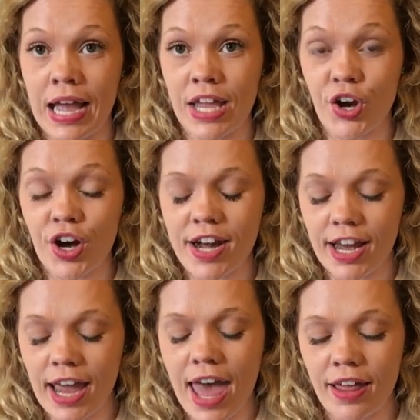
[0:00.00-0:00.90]
You're
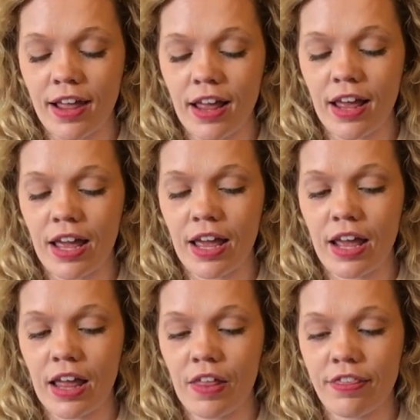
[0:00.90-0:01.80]
gonna get
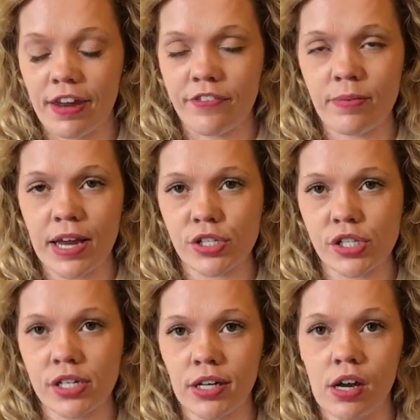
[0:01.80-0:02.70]
the
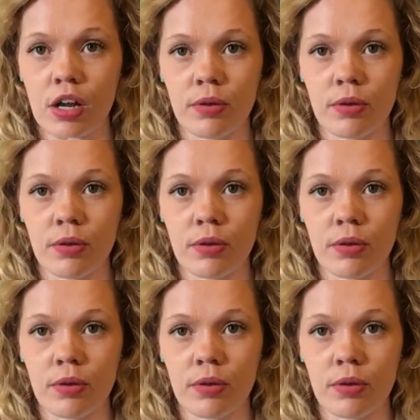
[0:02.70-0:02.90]
information,